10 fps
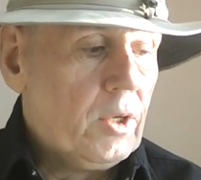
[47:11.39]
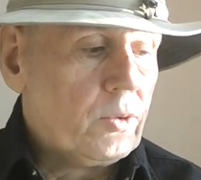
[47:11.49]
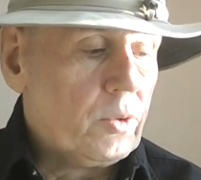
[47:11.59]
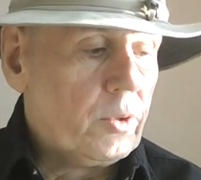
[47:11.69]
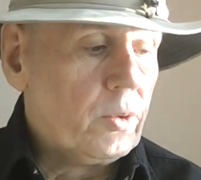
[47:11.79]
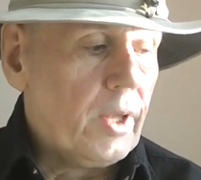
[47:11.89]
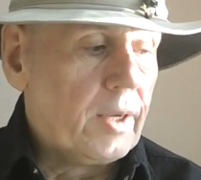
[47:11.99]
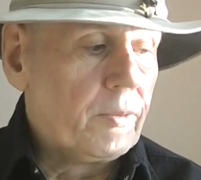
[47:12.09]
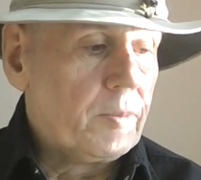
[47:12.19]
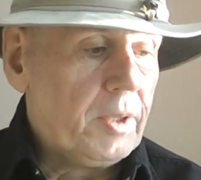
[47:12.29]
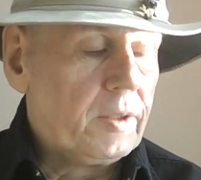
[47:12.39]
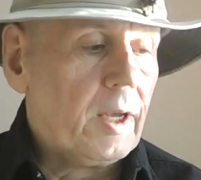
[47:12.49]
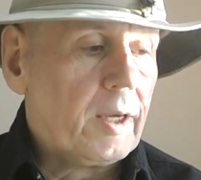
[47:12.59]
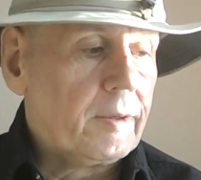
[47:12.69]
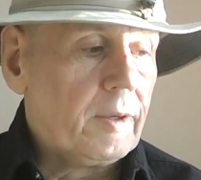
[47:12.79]
So you do that, repeat
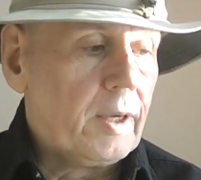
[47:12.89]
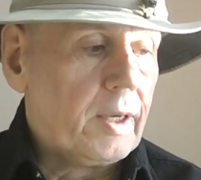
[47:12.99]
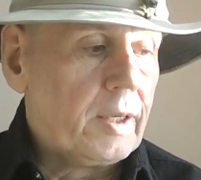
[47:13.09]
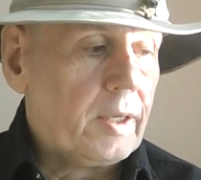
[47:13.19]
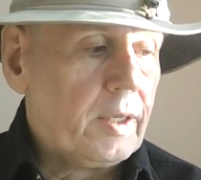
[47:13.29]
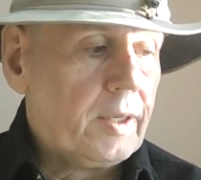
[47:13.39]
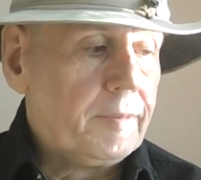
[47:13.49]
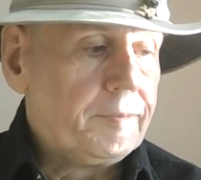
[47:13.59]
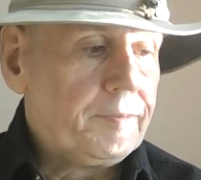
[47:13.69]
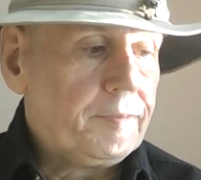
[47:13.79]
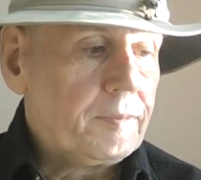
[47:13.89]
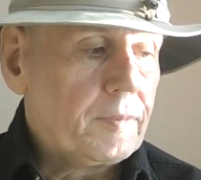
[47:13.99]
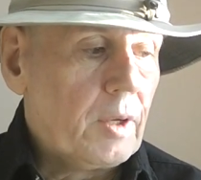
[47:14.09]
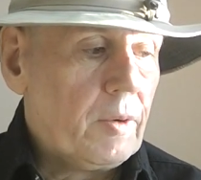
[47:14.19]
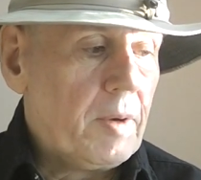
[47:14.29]
that, and
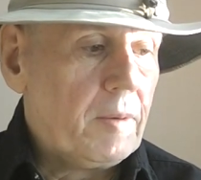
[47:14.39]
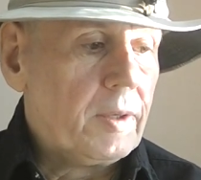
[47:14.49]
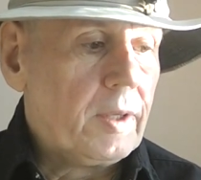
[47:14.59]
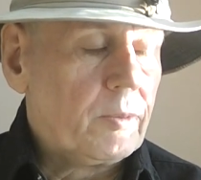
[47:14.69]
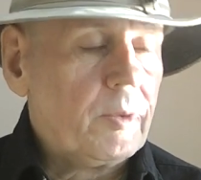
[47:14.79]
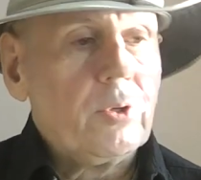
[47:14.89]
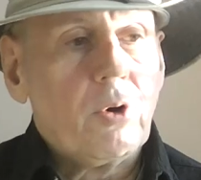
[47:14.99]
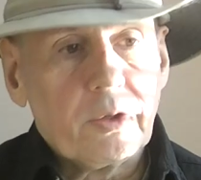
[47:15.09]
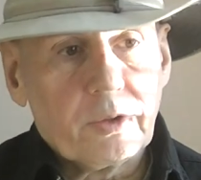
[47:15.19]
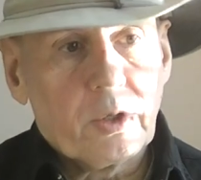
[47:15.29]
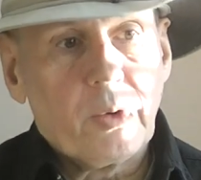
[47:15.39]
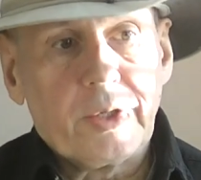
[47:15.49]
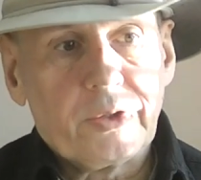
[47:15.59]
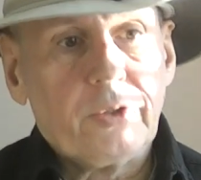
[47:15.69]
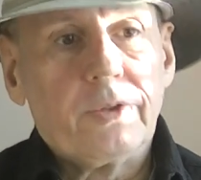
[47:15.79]
remember that when you ask the
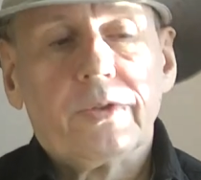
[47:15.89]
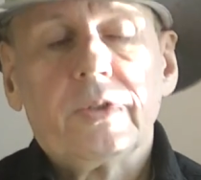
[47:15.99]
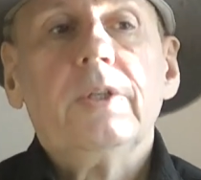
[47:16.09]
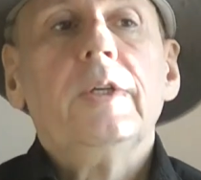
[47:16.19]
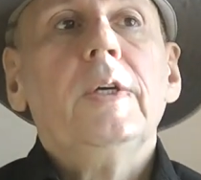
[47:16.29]
questions,